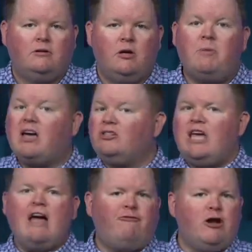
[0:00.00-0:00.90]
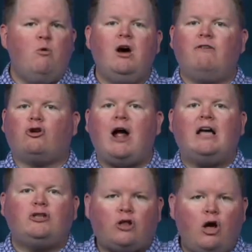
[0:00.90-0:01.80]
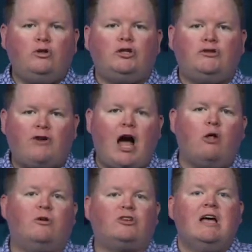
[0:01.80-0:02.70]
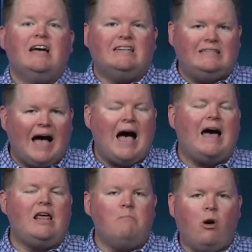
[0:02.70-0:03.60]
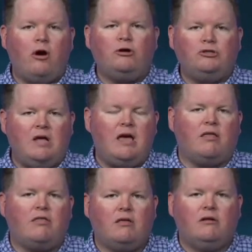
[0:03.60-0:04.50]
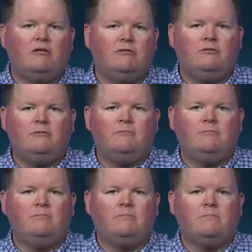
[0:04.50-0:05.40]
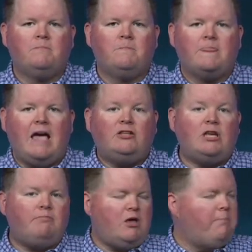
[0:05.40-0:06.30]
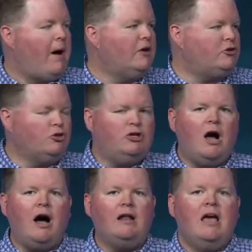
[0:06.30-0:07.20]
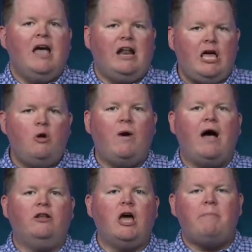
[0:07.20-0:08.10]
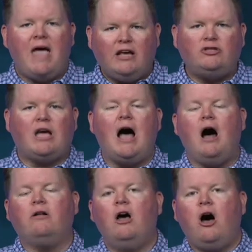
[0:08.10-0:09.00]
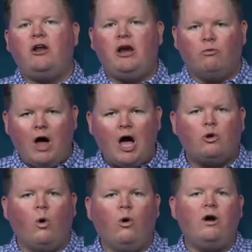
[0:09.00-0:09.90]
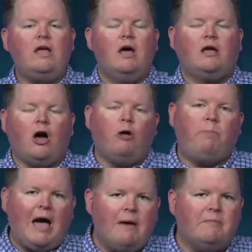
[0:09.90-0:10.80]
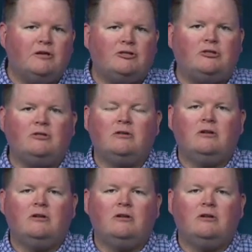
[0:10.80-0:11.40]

Because every one of Christ's closest followers died a martyr's death, except the Apostle John, and he wound up exiled on a rock quarry called Patmos,